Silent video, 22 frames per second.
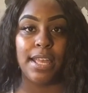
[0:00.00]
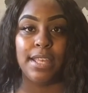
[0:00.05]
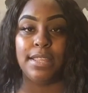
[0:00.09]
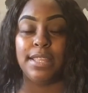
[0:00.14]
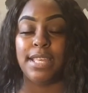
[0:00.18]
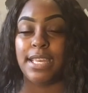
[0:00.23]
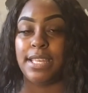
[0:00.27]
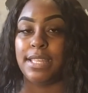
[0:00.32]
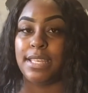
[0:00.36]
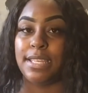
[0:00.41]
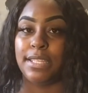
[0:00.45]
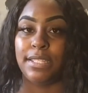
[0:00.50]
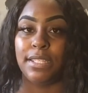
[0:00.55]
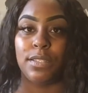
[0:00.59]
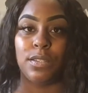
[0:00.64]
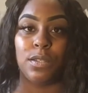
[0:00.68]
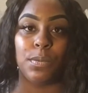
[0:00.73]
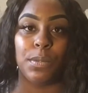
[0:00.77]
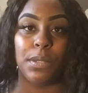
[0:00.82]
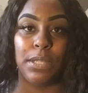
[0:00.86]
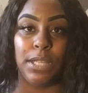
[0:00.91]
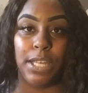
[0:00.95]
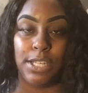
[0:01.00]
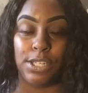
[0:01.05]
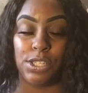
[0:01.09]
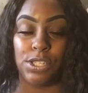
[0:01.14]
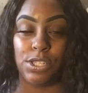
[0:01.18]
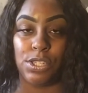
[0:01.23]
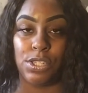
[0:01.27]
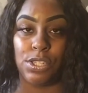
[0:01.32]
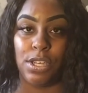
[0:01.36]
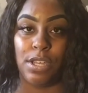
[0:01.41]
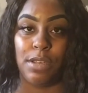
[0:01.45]
then this is a
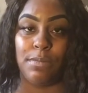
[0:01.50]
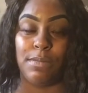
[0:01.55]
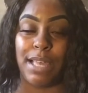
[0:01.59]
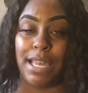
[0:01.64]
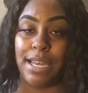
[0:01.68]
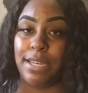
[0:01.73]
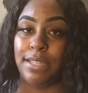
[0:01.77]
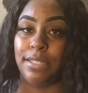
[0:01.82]
relationship that is